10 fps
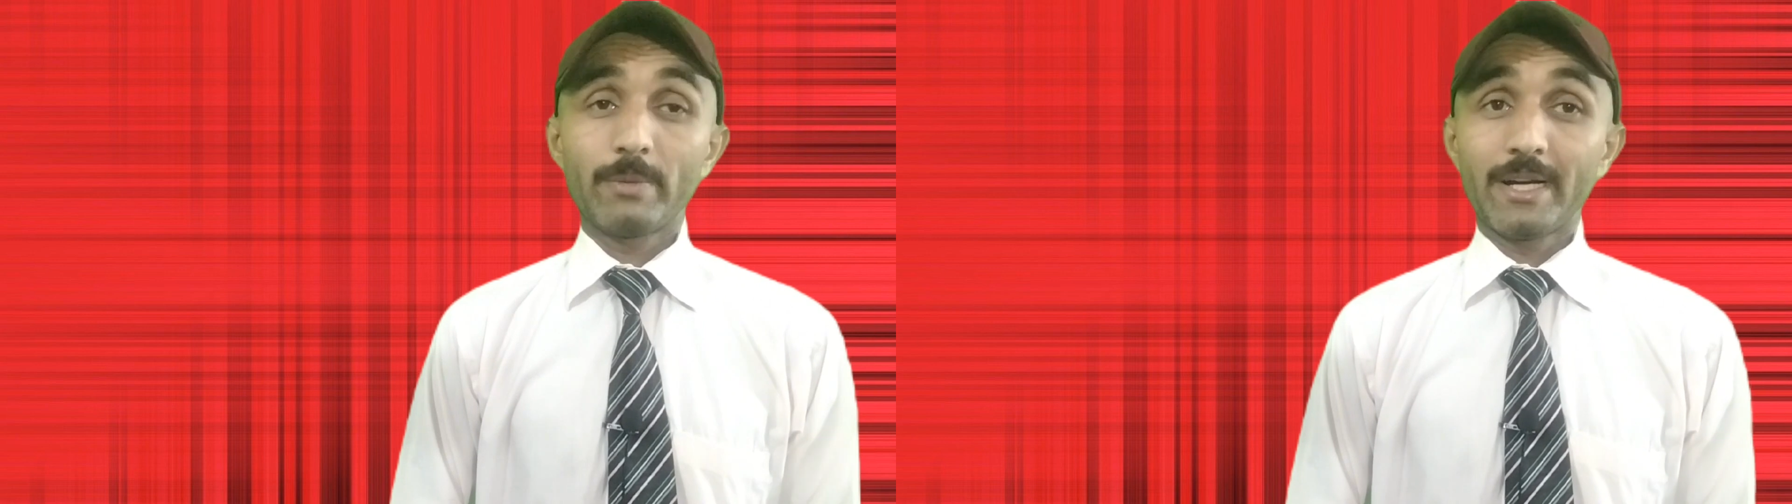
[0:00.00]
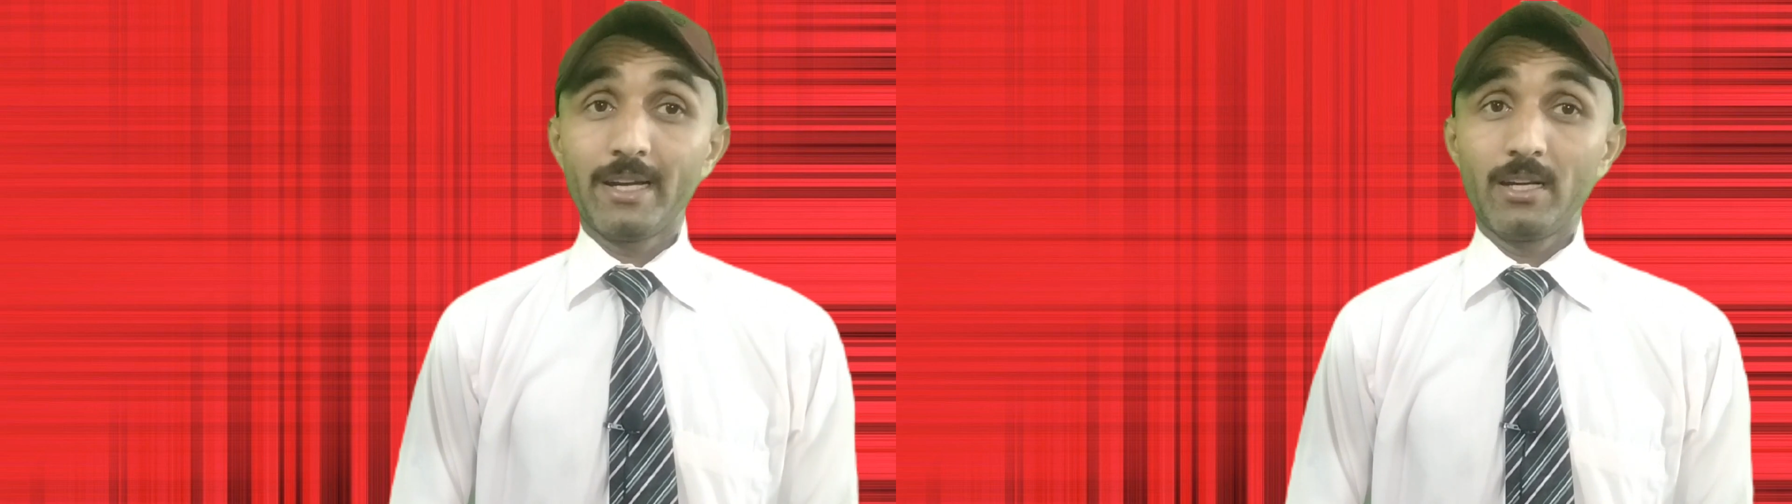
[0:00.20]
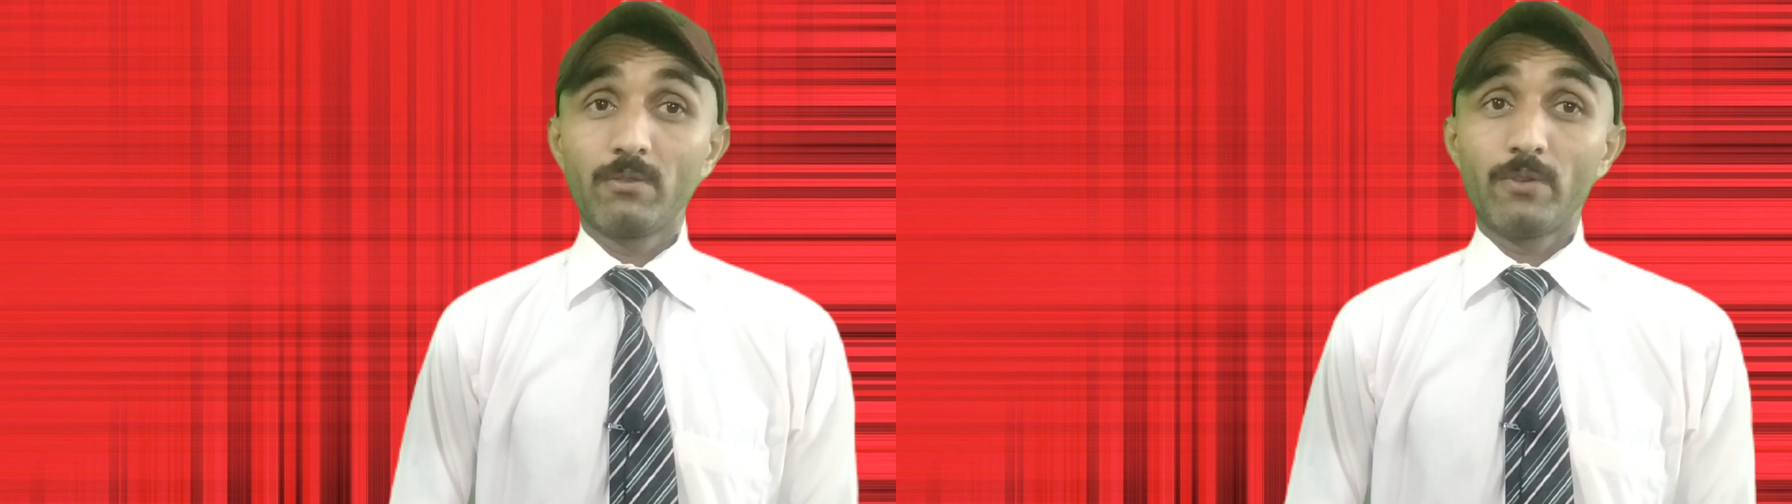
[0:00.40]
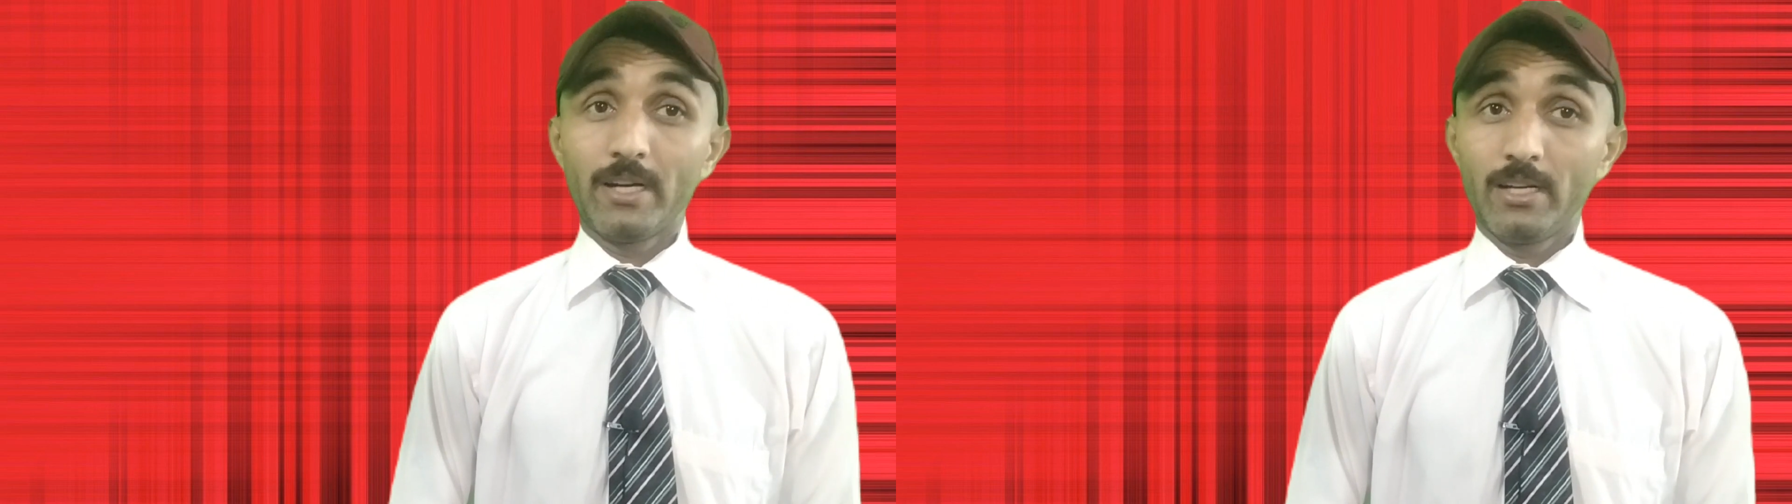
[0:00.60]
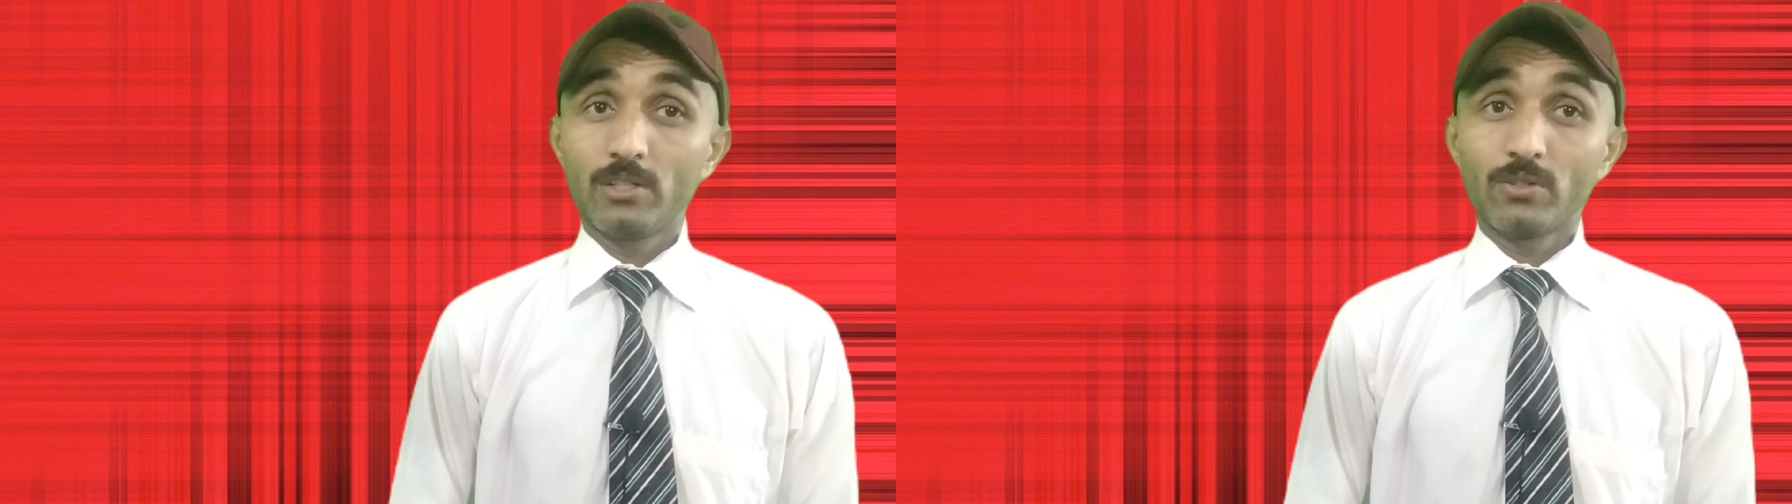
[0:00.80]
mind
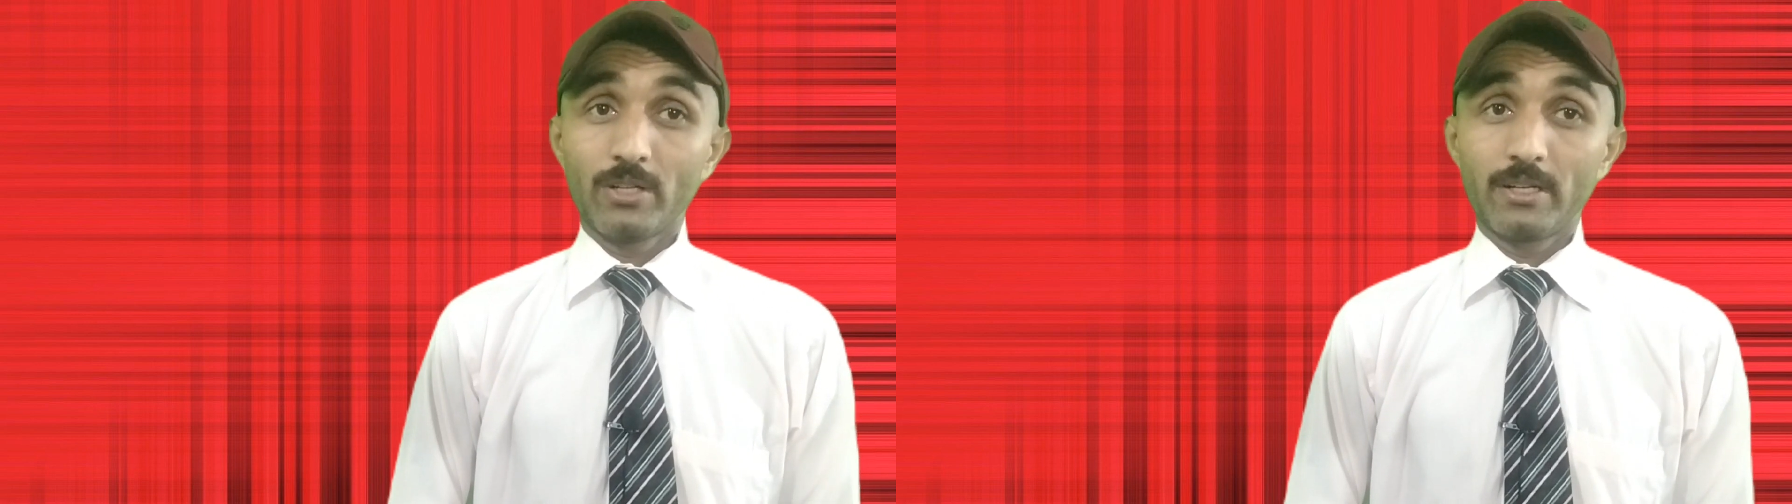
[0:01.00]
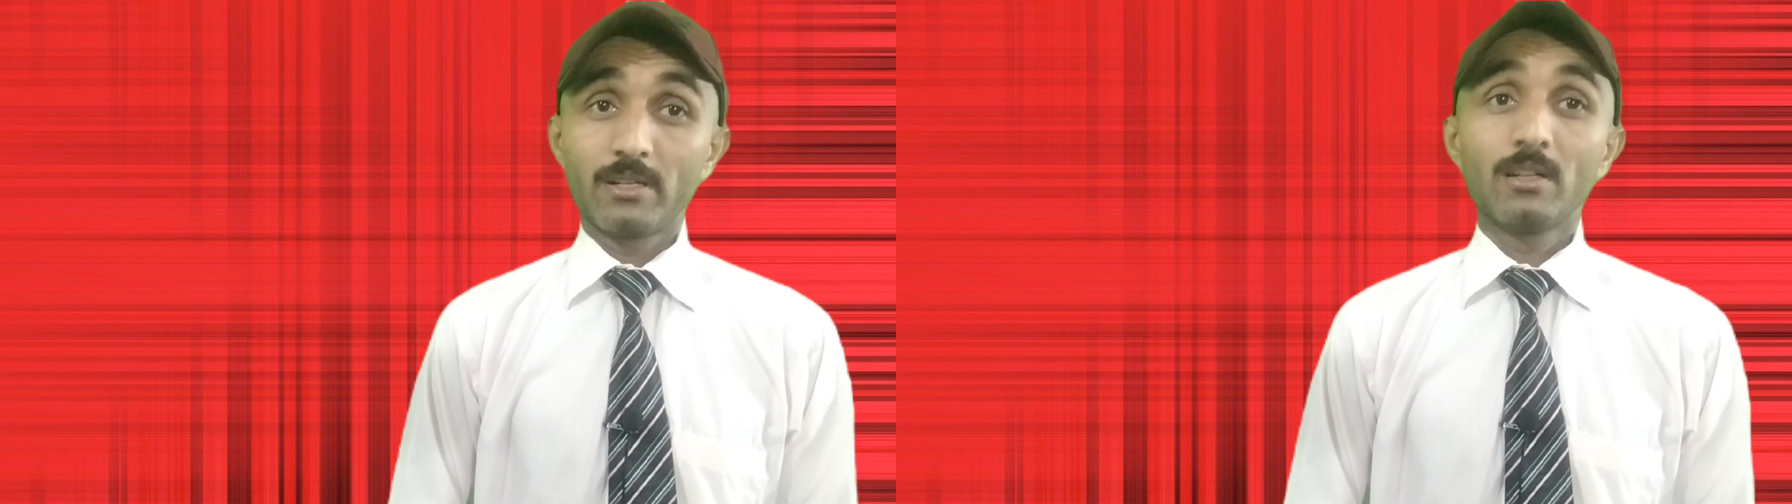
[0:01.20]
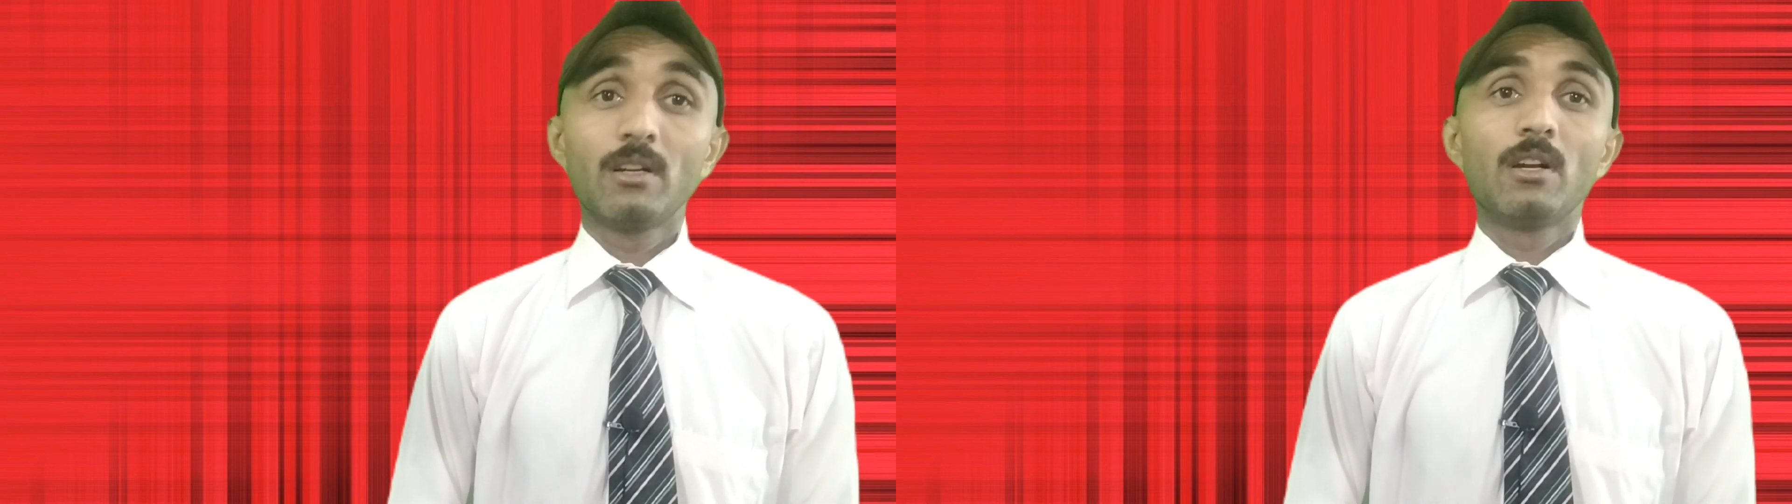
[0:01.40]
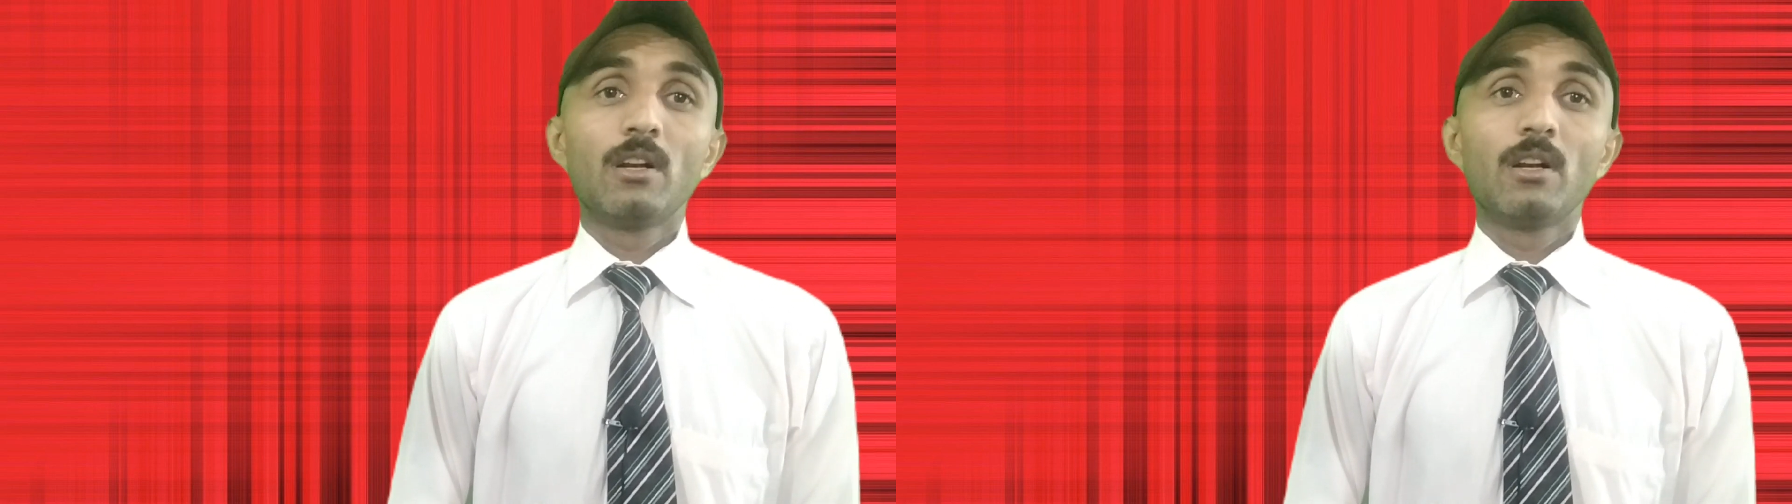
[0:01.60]
while you are